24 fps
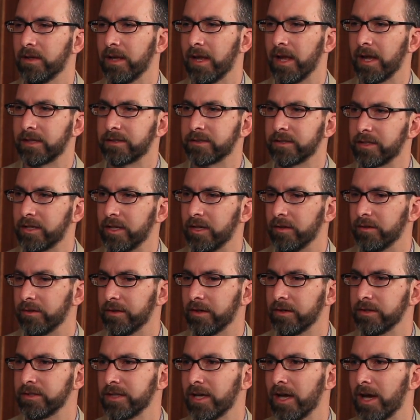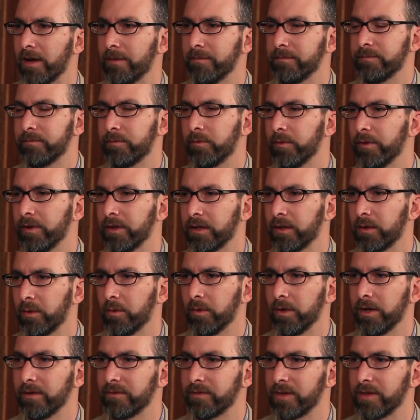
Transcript: execute their job for the glory